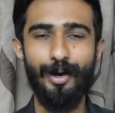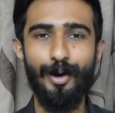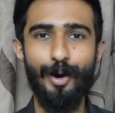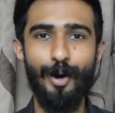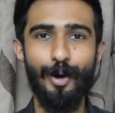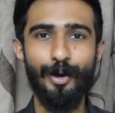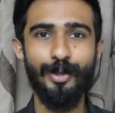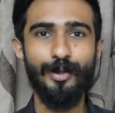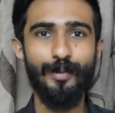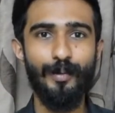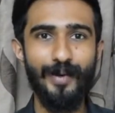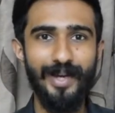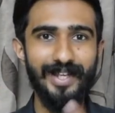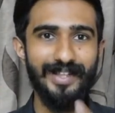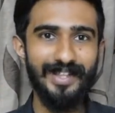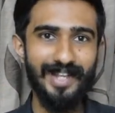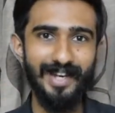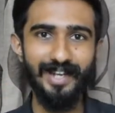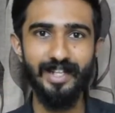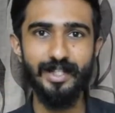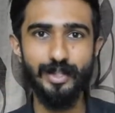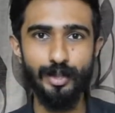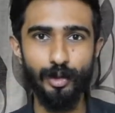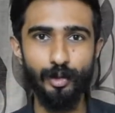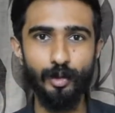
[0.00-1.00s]
or the way they
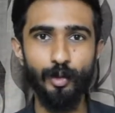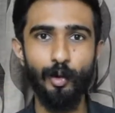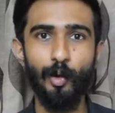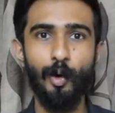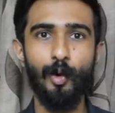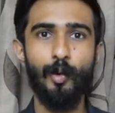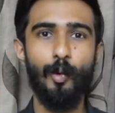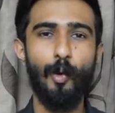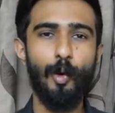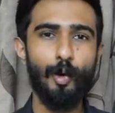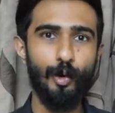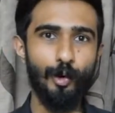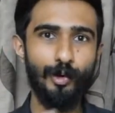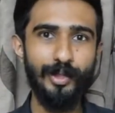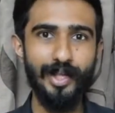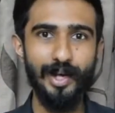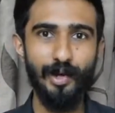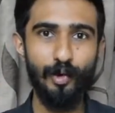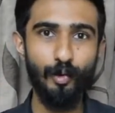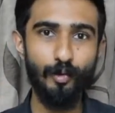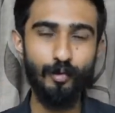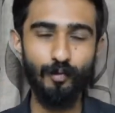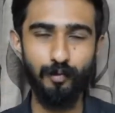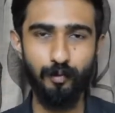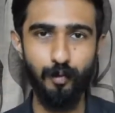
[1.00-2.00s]
listen to or what do they
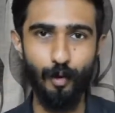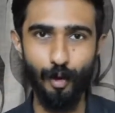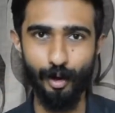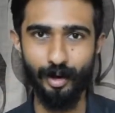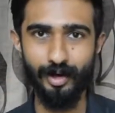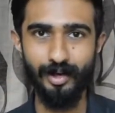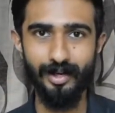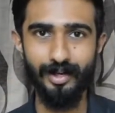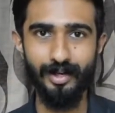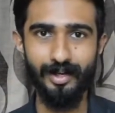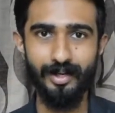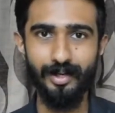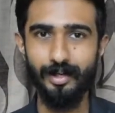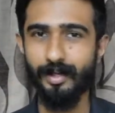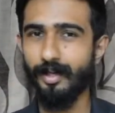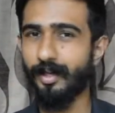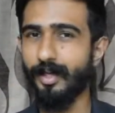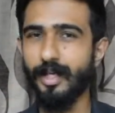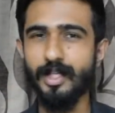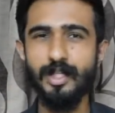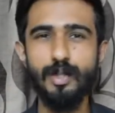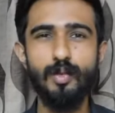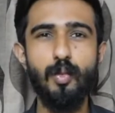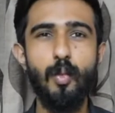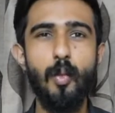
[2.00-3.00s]
look for.
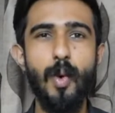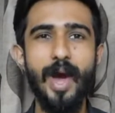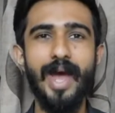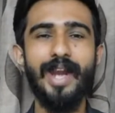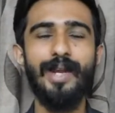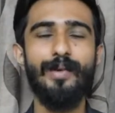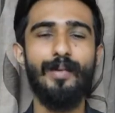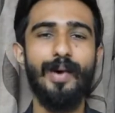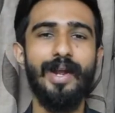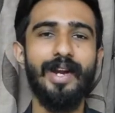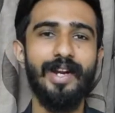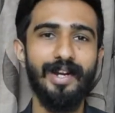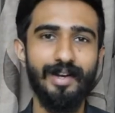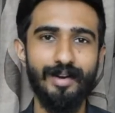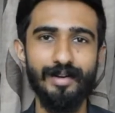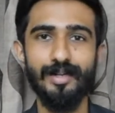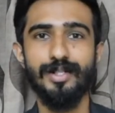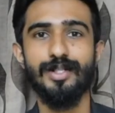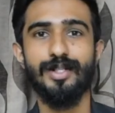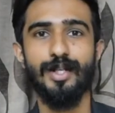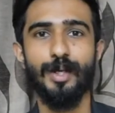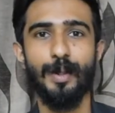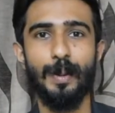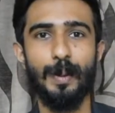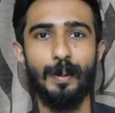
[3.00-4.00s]
It's very very
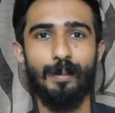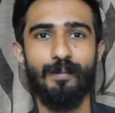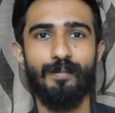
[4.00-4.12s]
interesting.